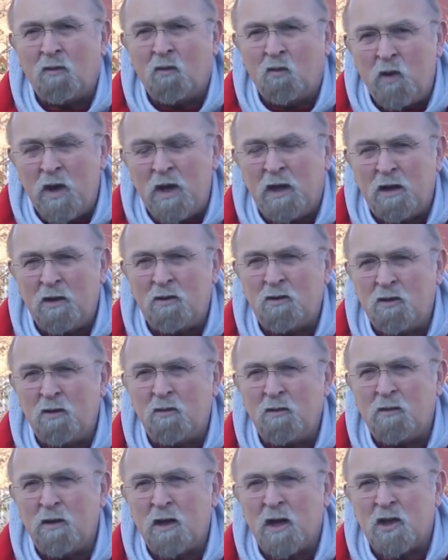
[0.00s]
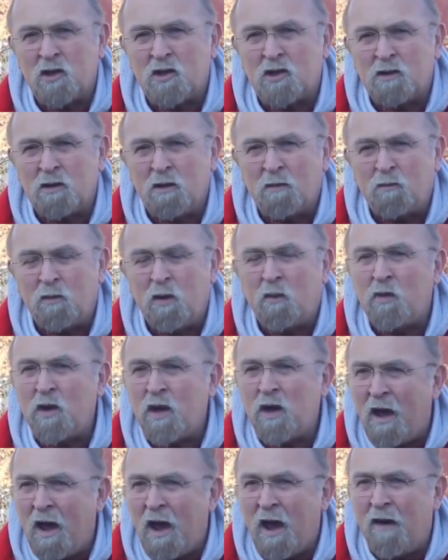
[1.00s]
we could do this, but
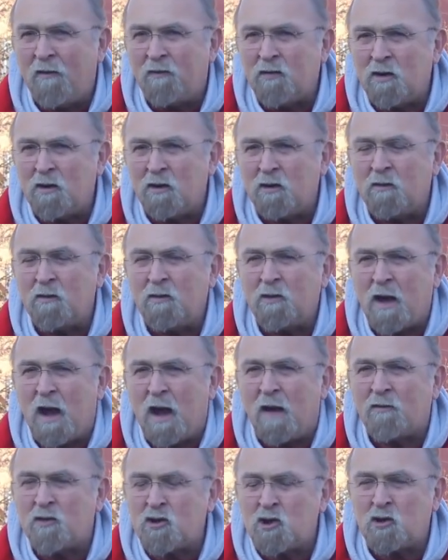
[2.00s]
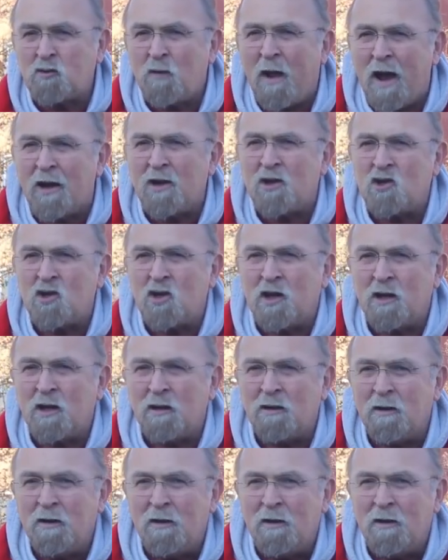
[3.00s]
we have to have a strategy